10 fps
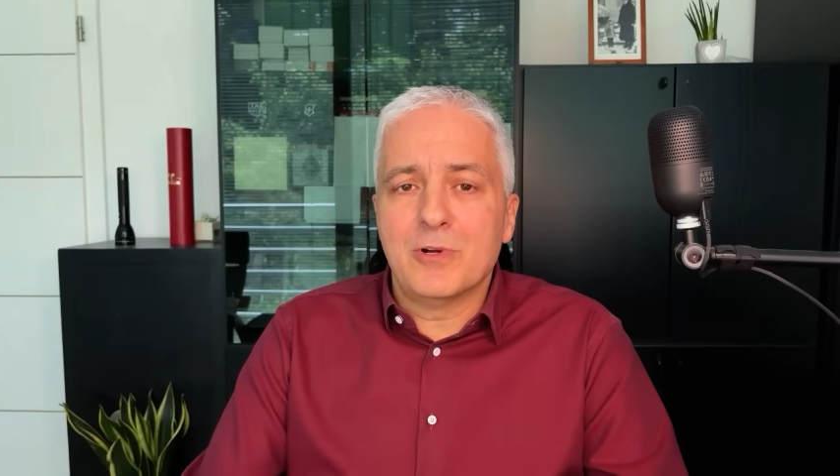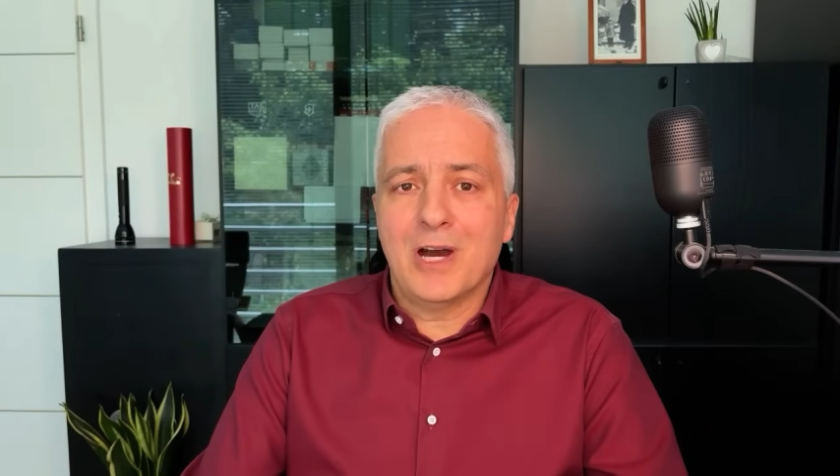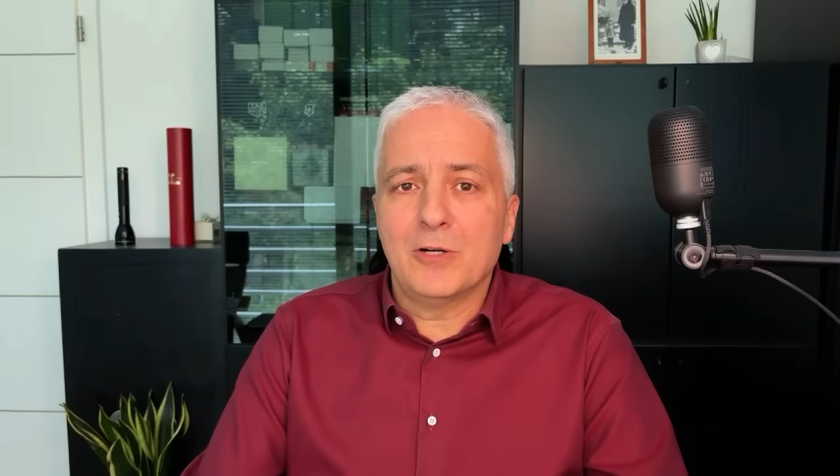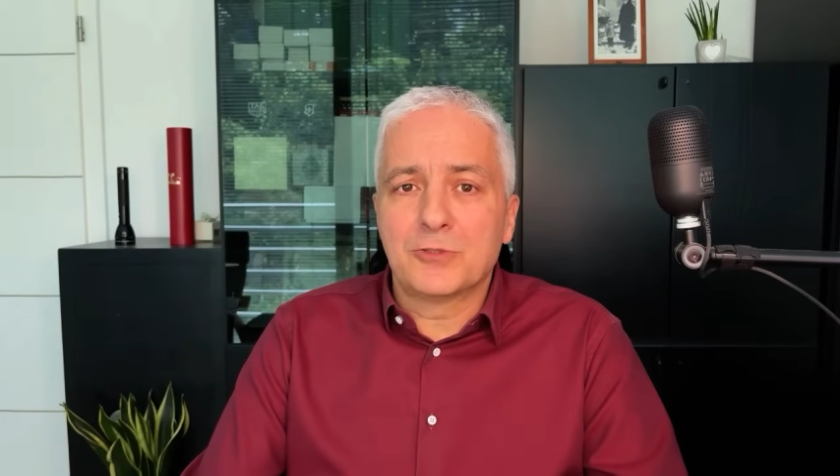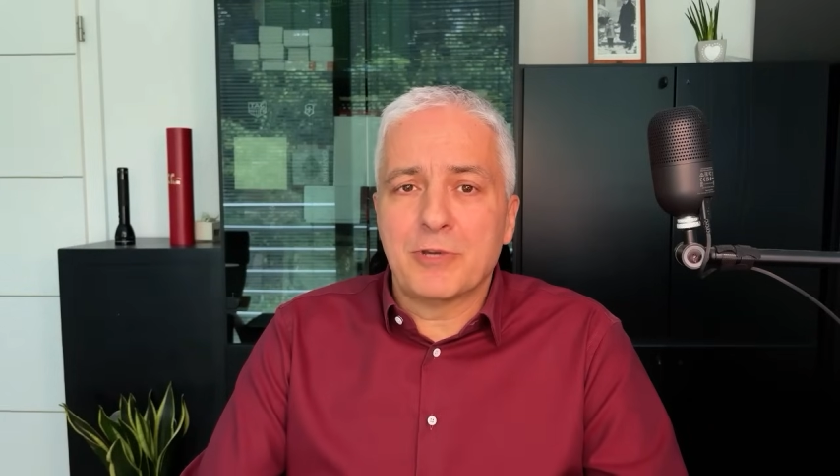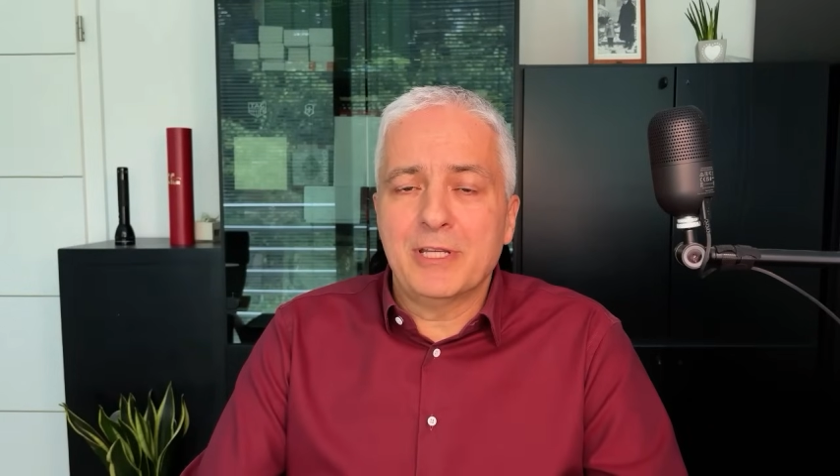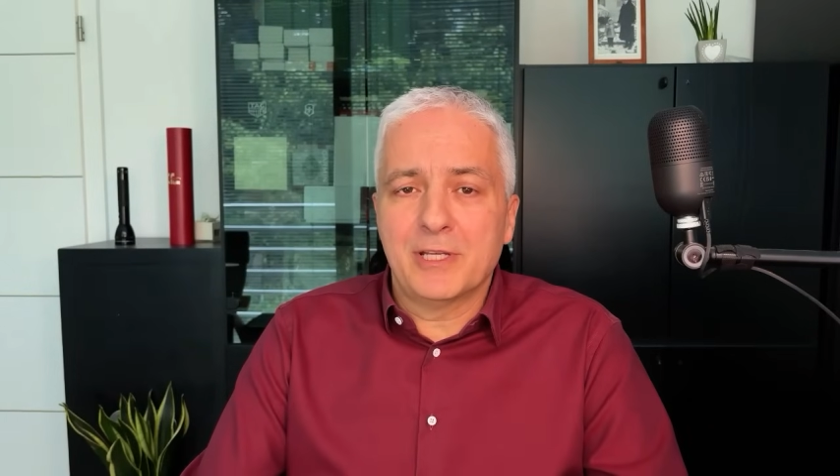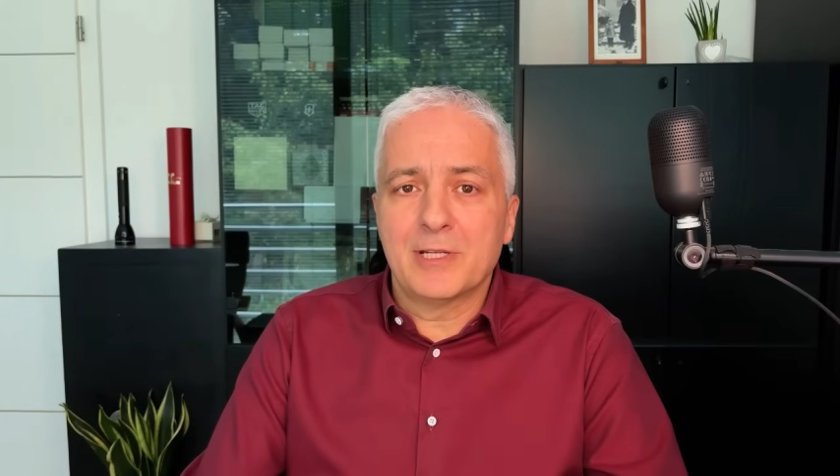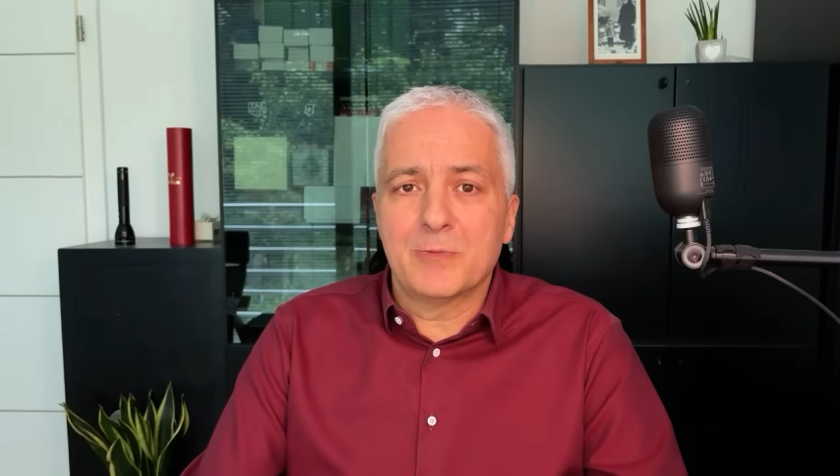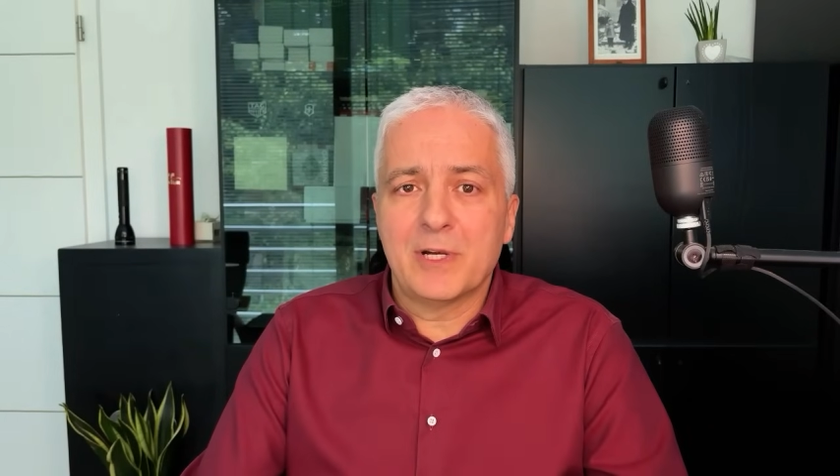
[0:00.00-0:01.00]
how
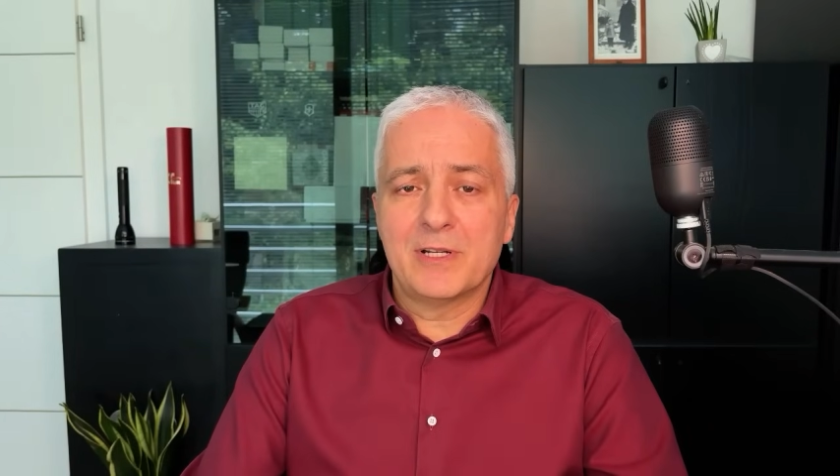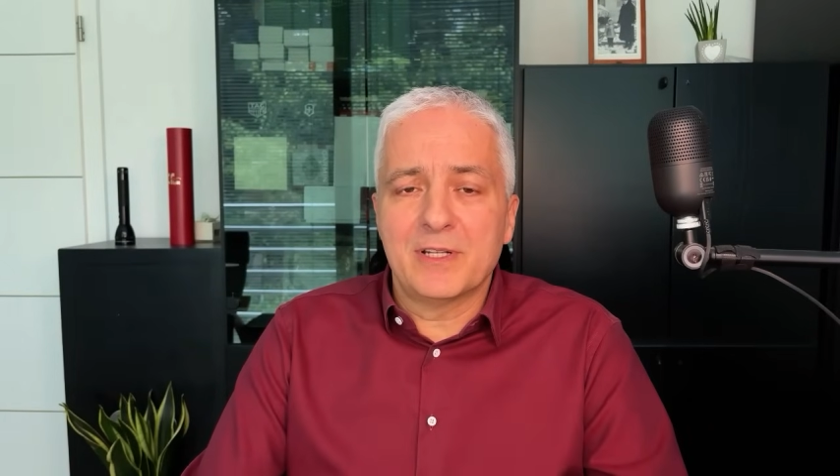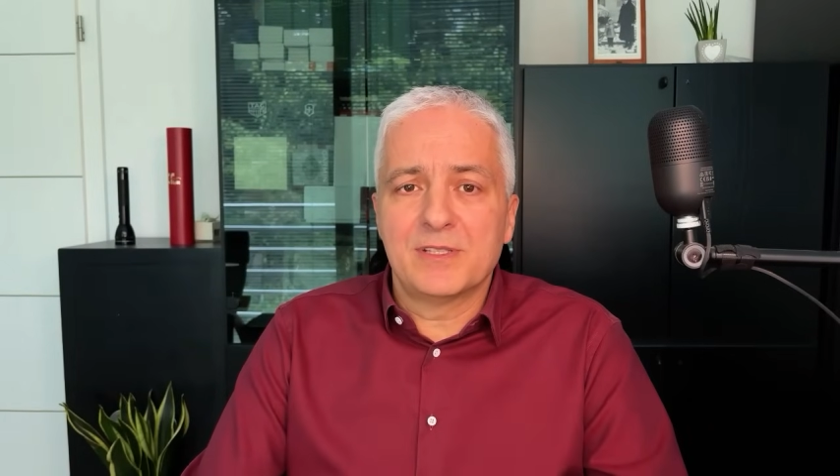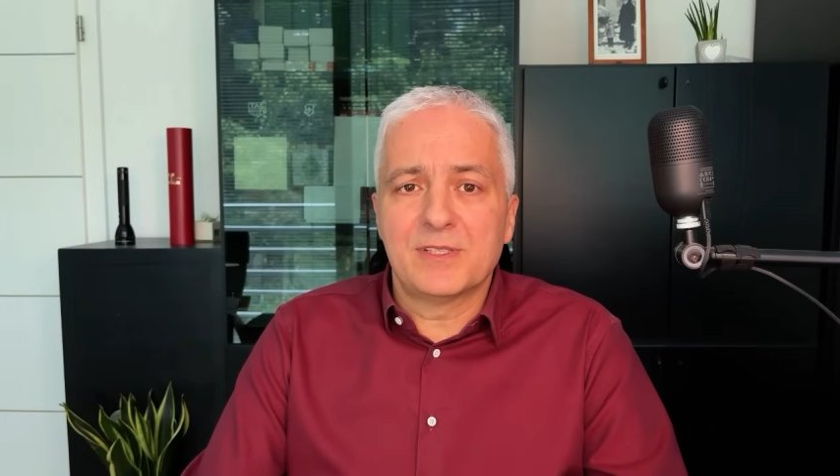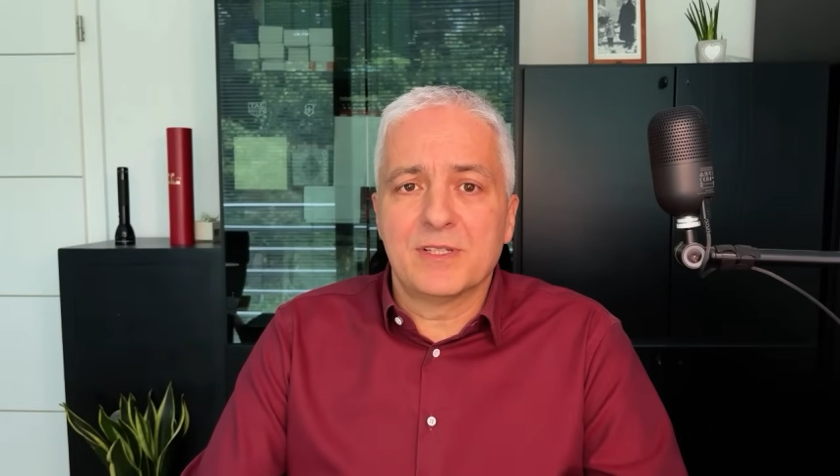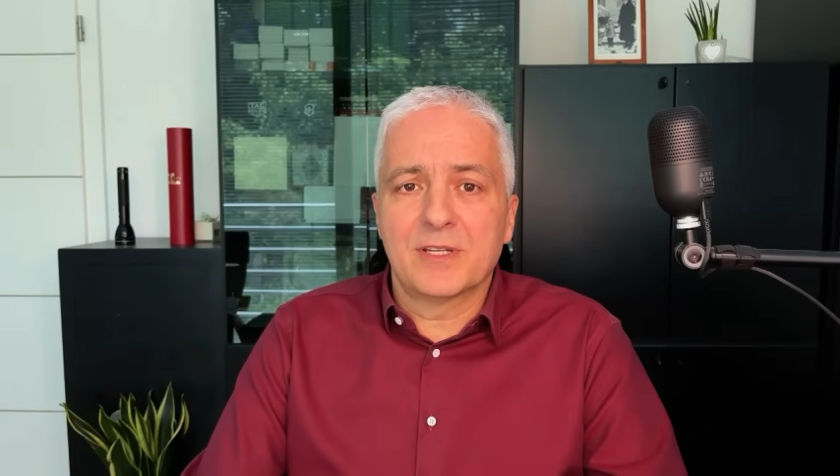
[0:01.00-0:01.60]
training and awareness